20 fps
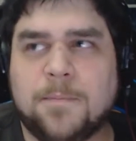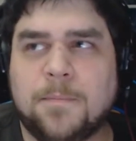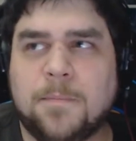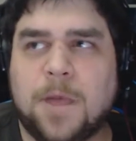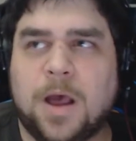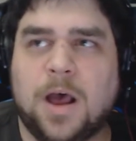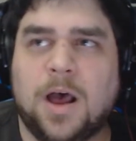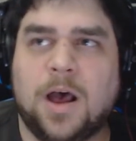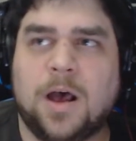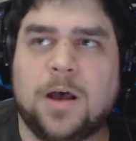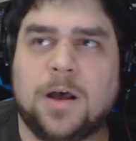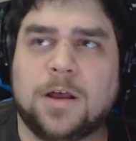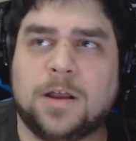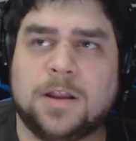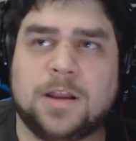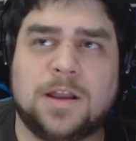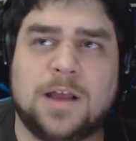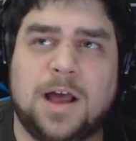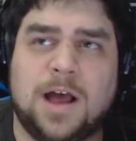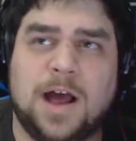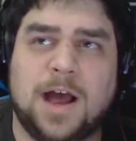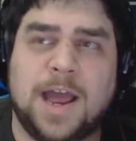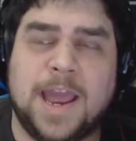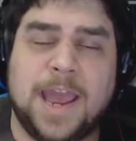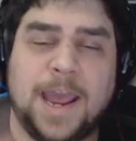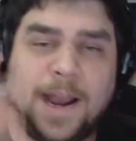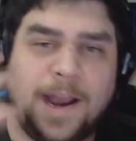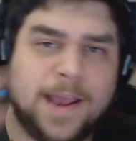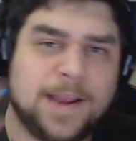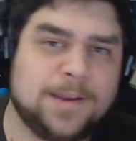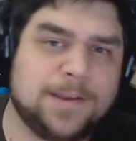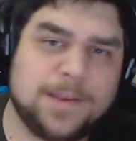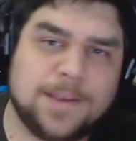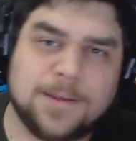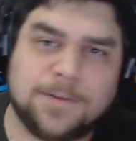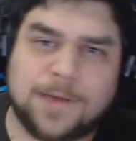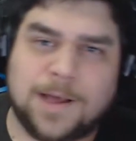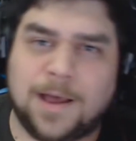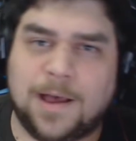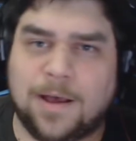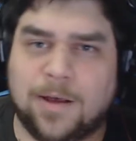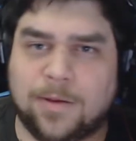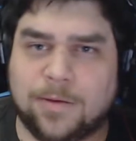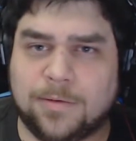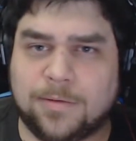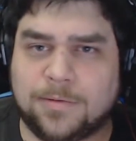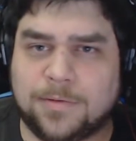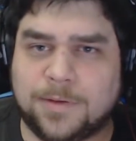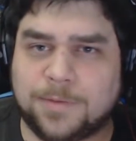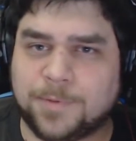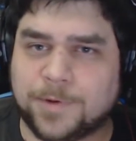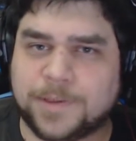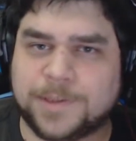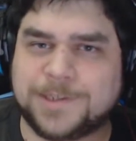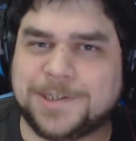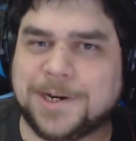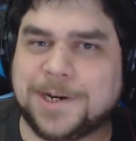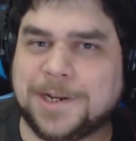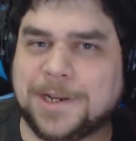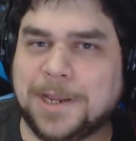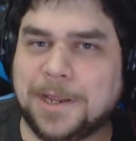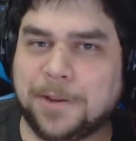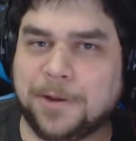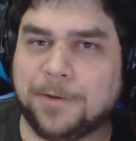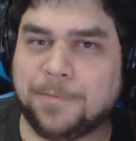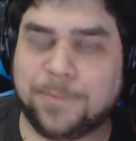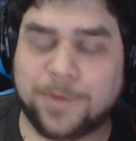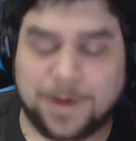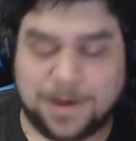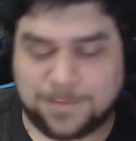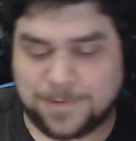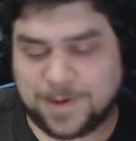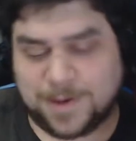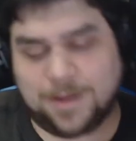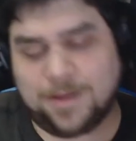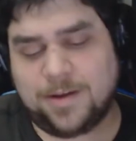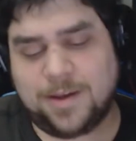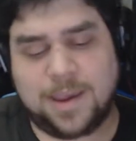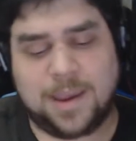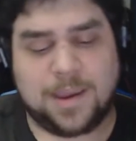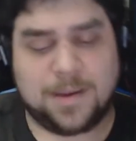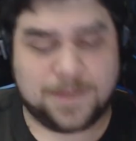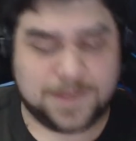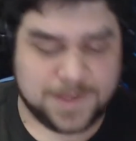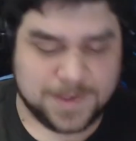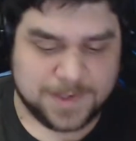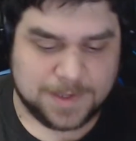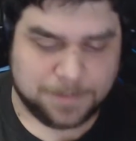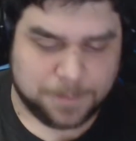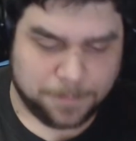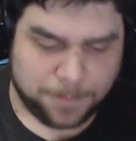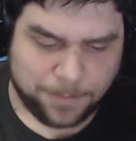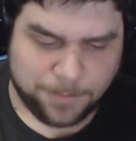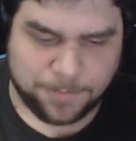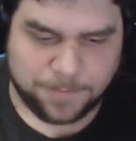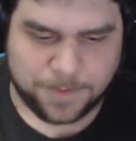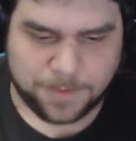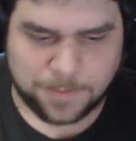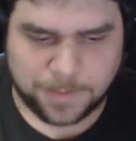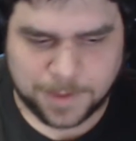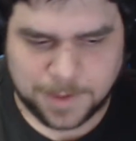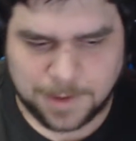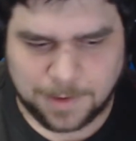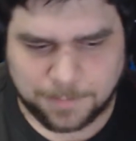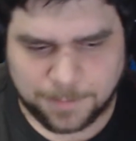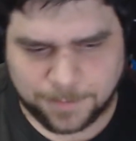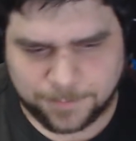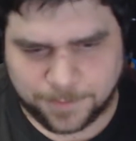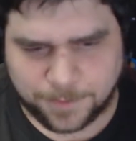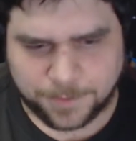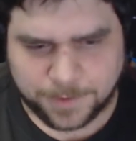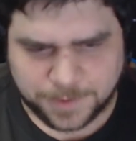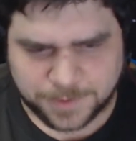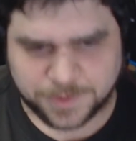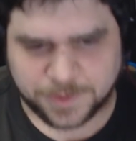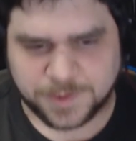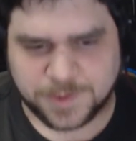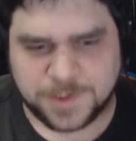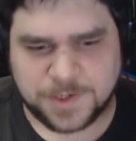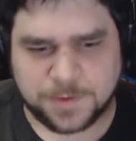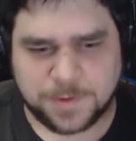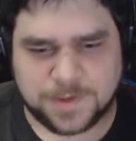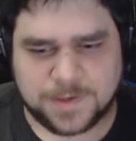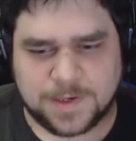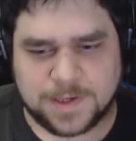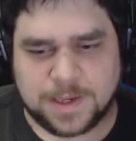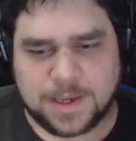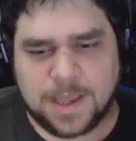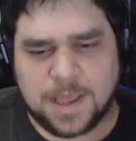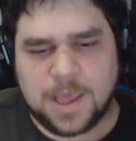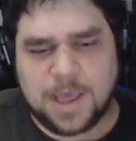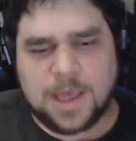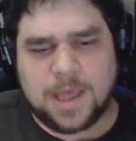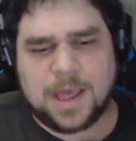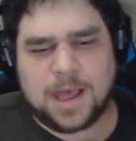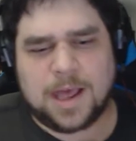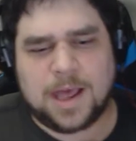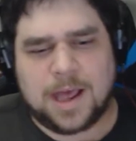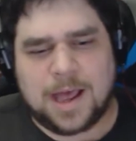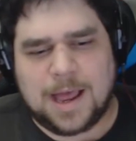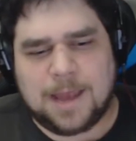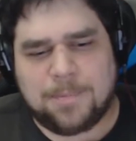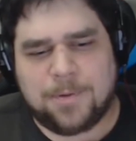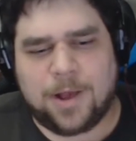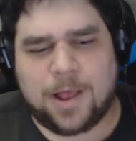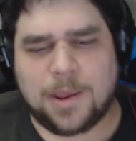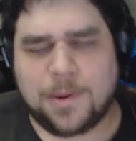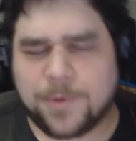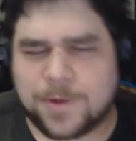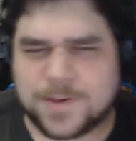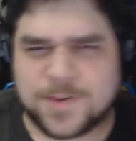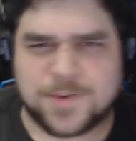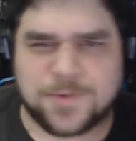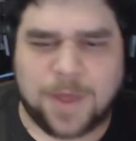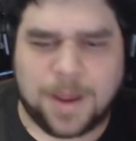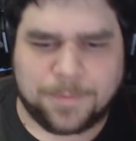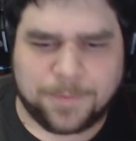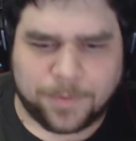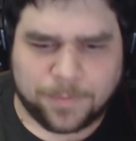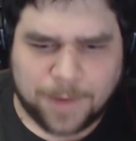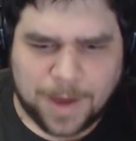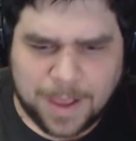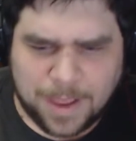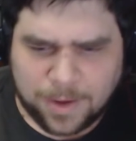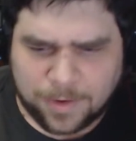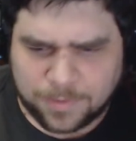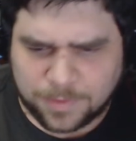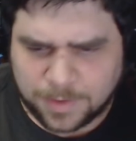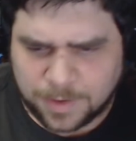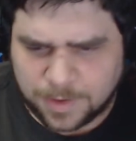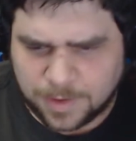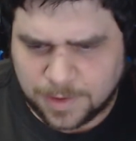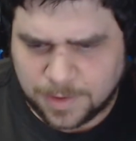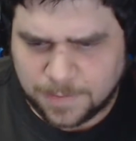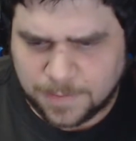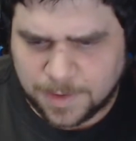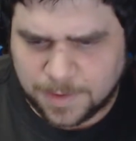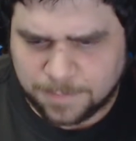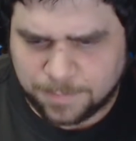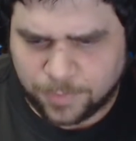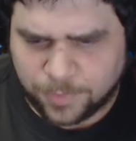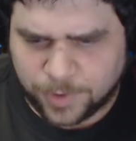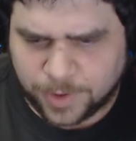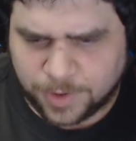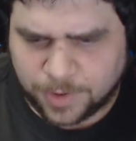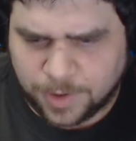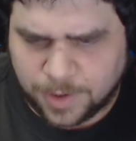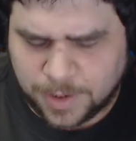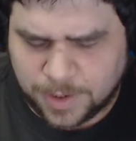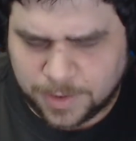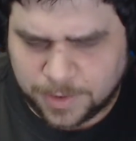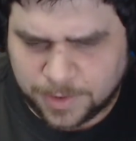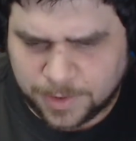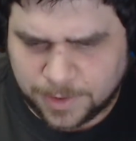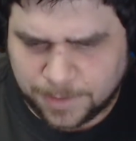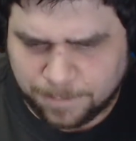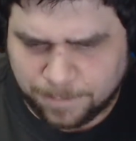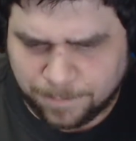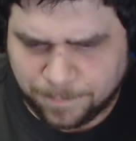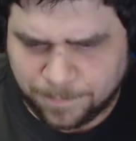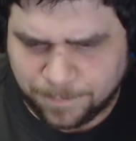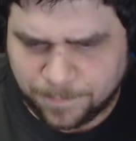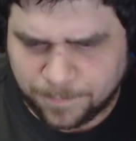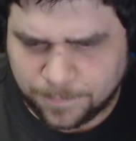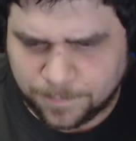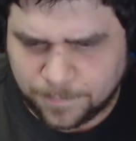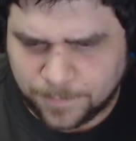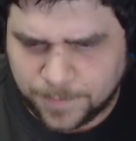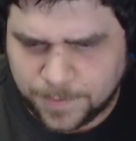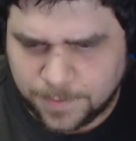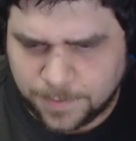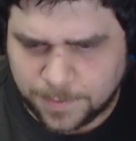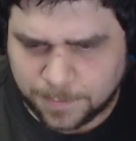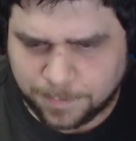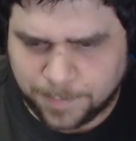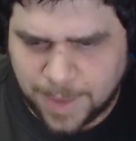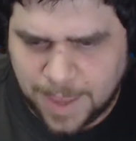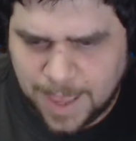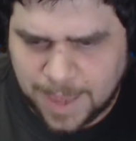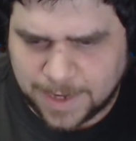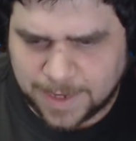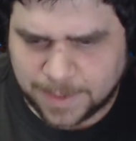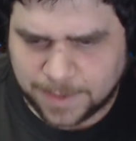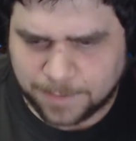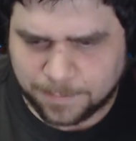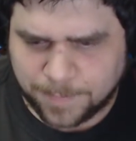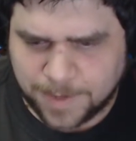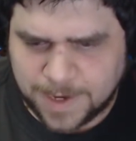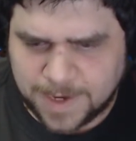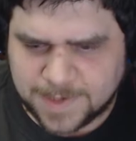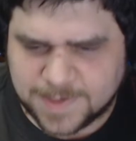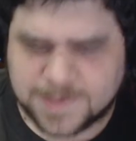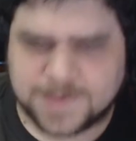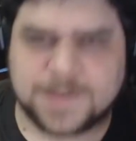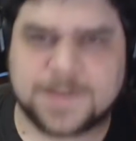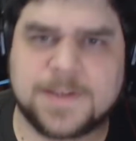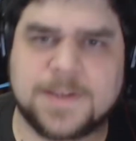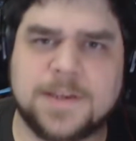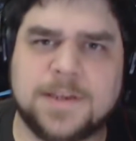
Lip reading: I had an idea of how to put the chair together, but I'm like, okay, since I'm going to be reviewing it, I'm going to follow the instructions to a T. I probably would have swapped around putting on the back and the base